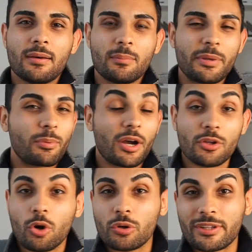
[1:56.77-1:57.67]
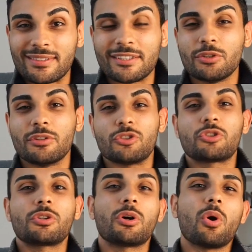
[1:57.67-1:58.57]
people I know who continue to
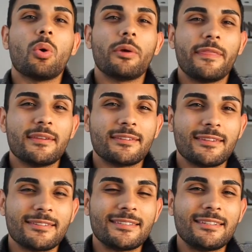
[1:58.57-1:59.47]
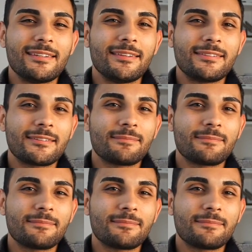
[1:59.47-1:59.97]
struggle with this disease,